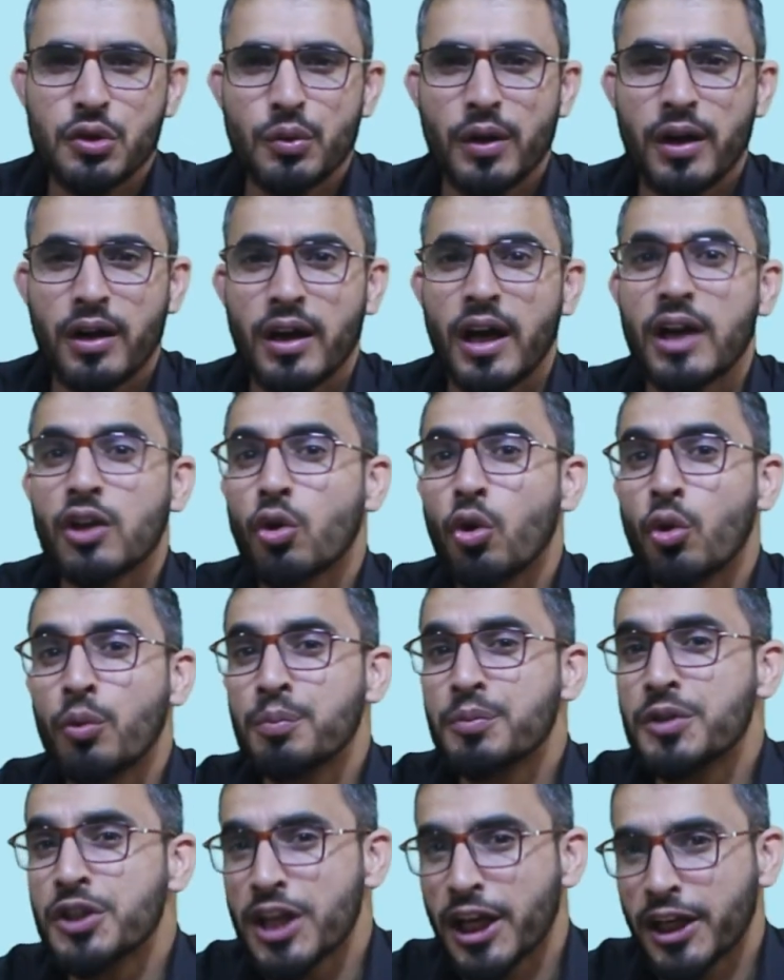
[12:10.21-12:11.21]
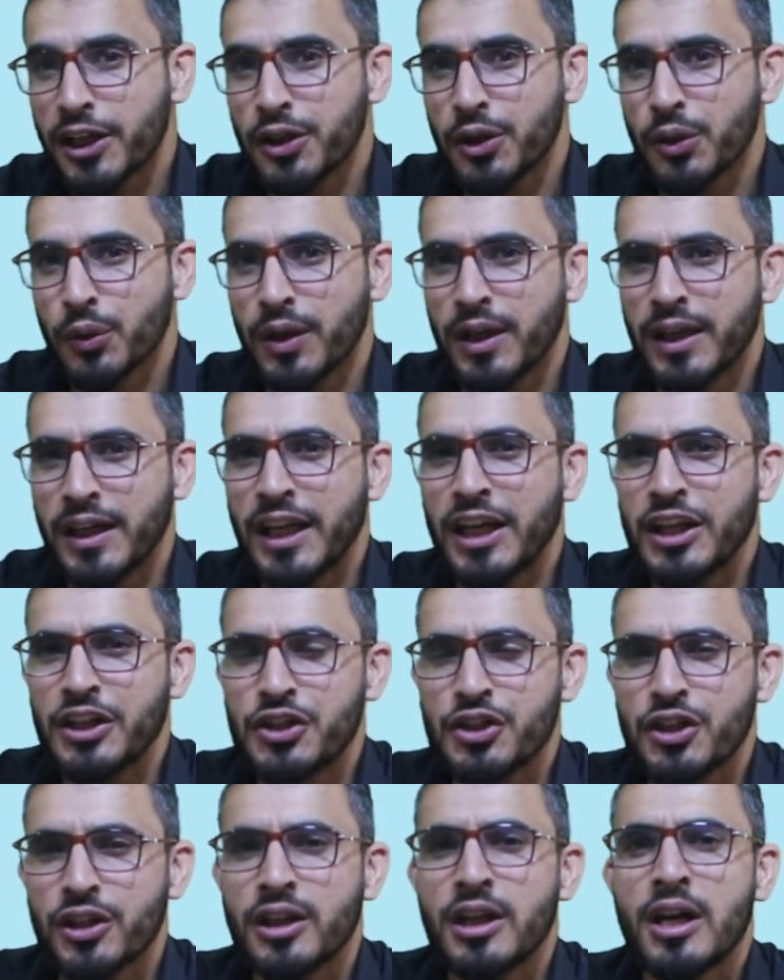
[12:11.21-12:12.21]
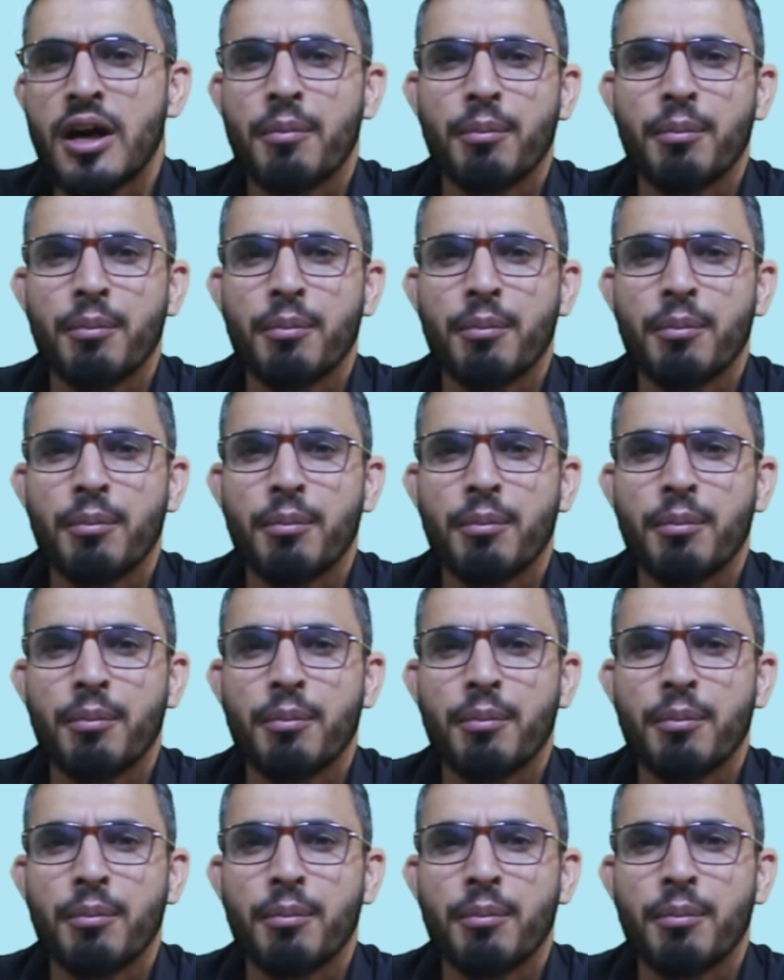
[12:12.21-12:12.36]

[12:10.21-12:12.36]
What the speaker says: were not objective in nature,